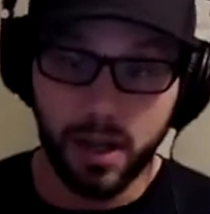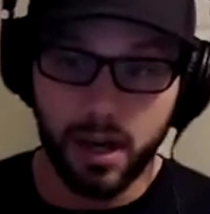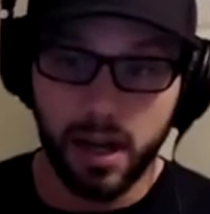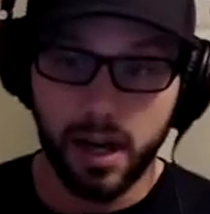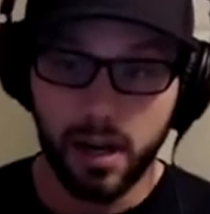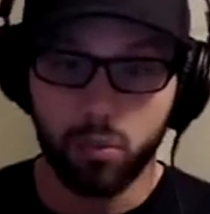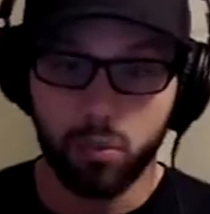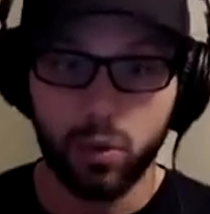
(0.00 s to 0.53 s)

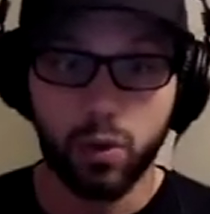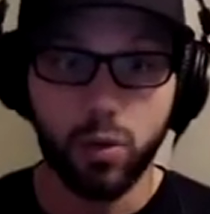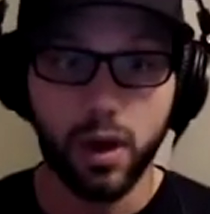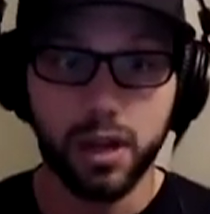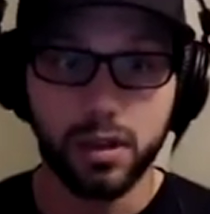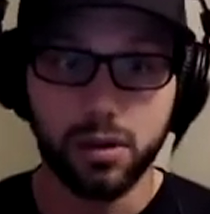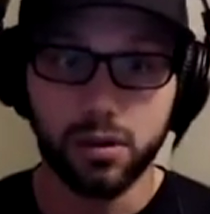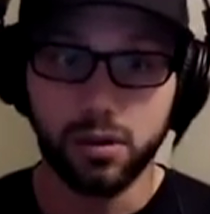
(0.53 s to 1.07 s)
We
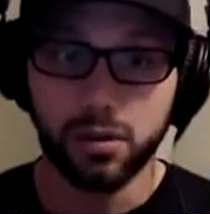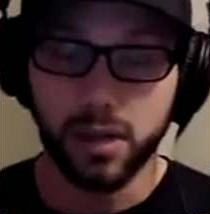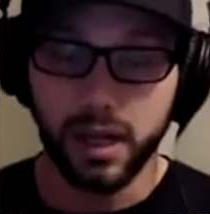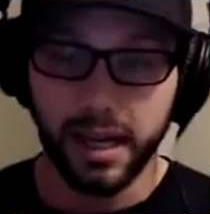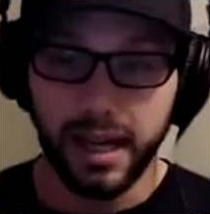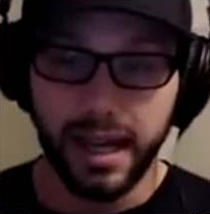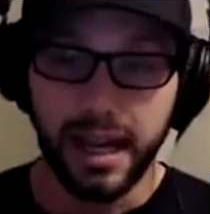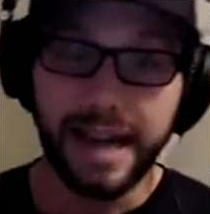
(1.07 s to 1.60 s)
want you.
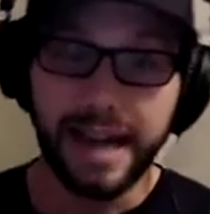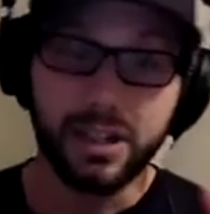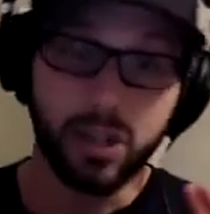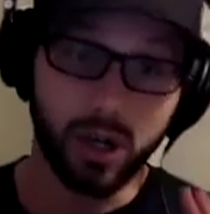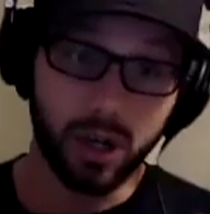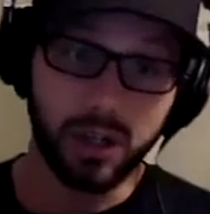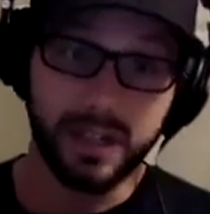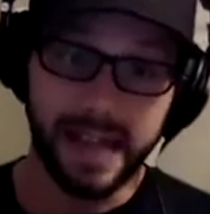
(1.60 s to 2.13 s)
And I
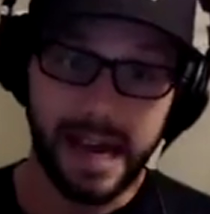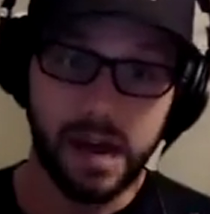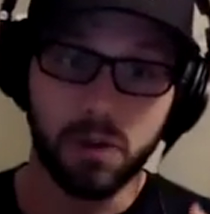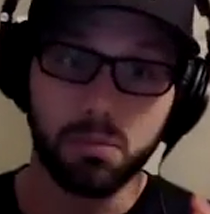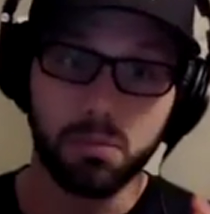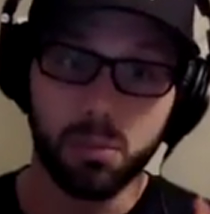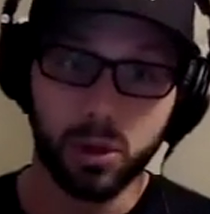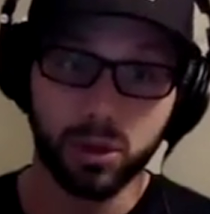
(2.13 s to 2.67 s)
turned
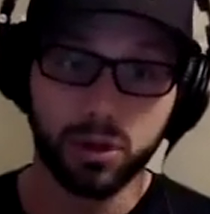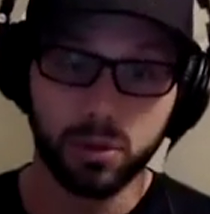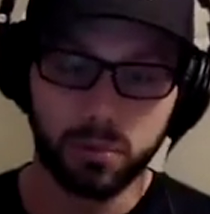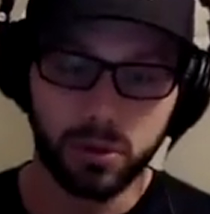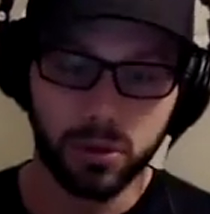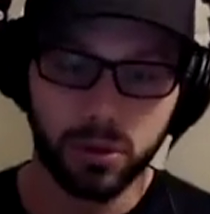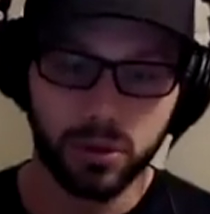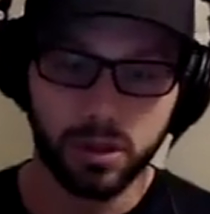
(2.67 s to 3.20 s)
down
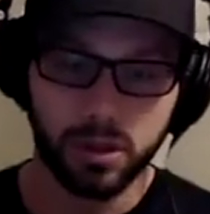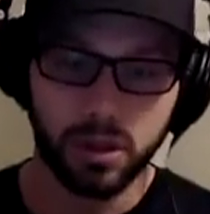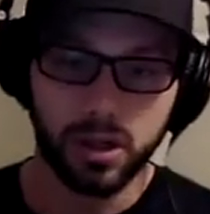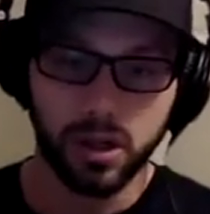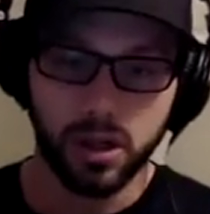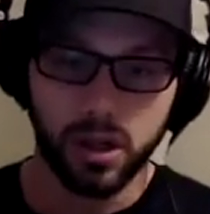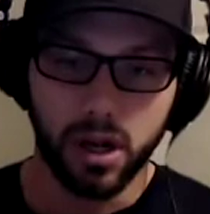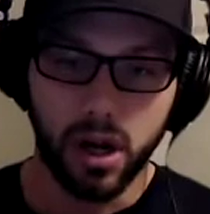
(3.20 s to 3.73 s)
multiple
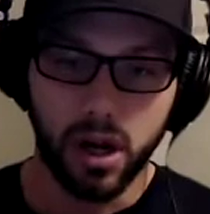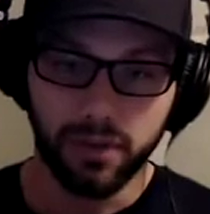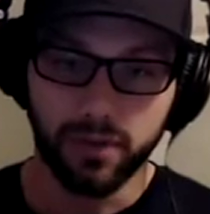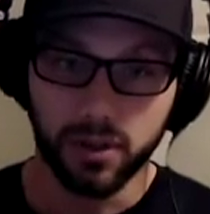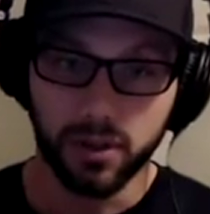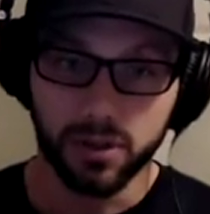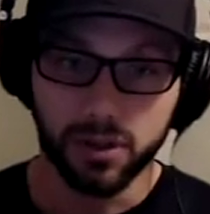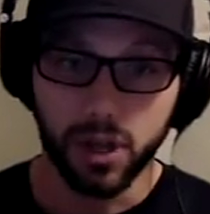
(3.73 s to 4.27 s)

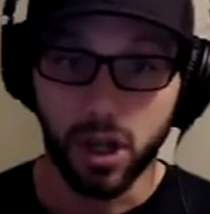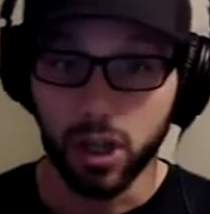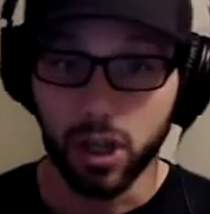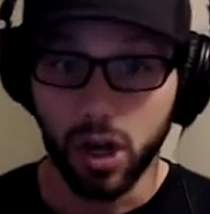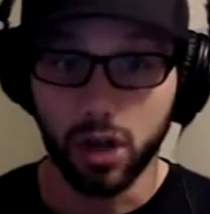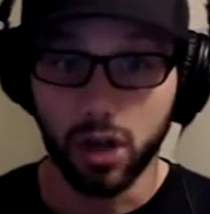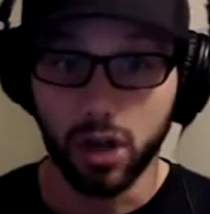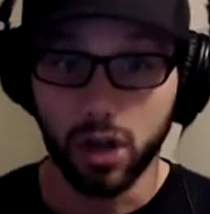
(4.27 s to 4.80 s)
offers
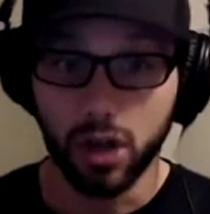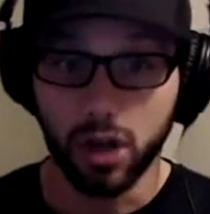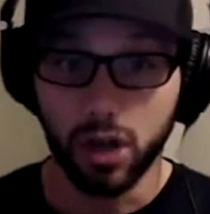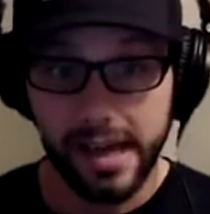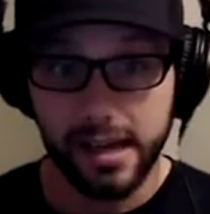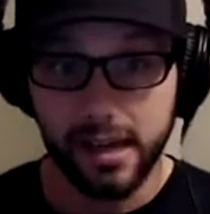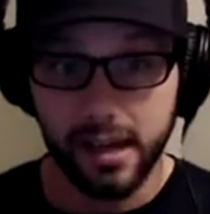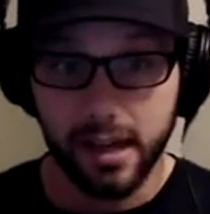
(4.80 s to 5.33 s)
along the
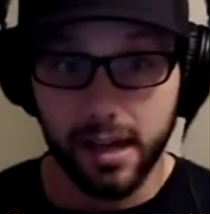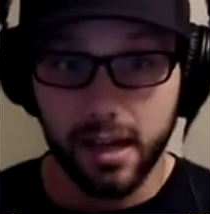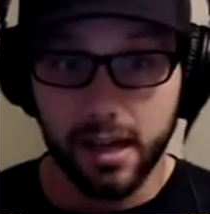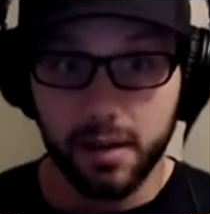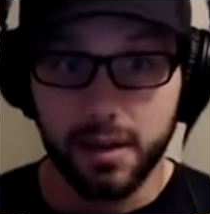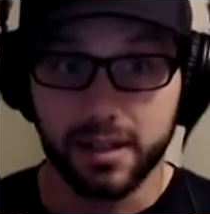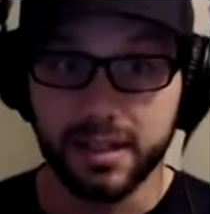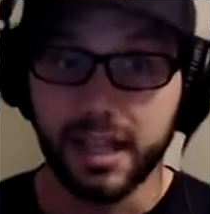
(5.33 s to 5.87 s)
way
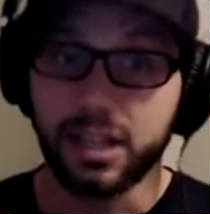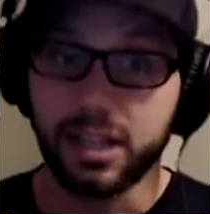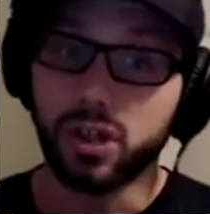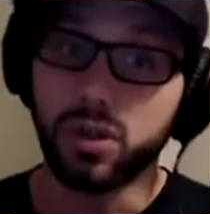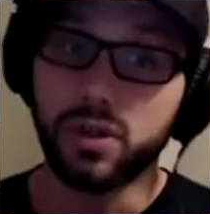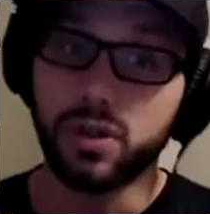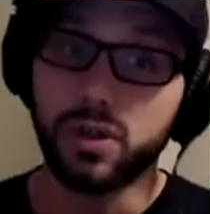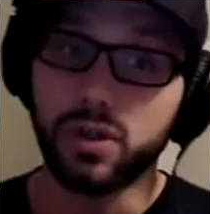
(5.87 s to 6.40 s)
because I
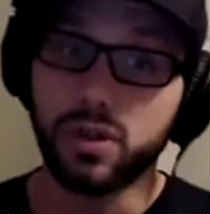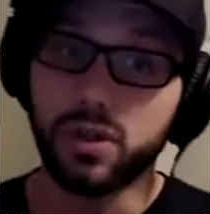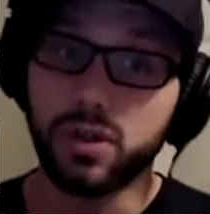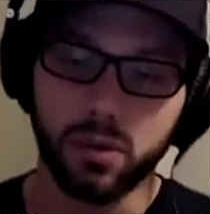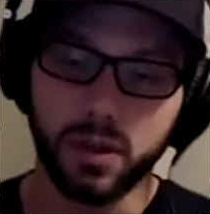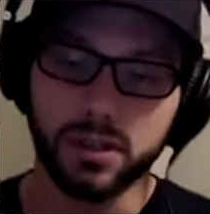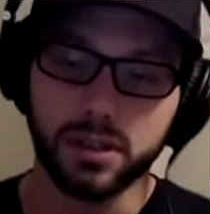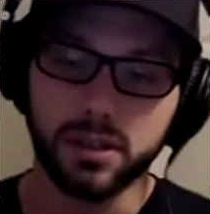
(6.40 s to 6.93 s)
knew this thing
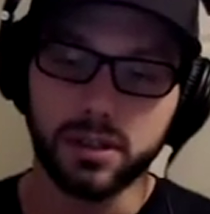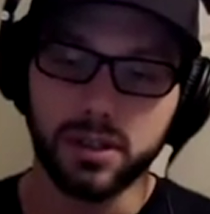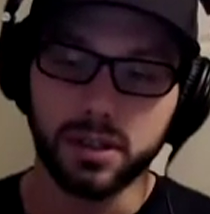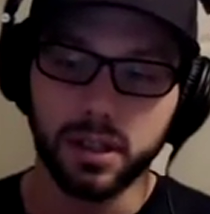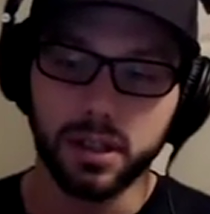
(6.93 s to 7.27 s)
was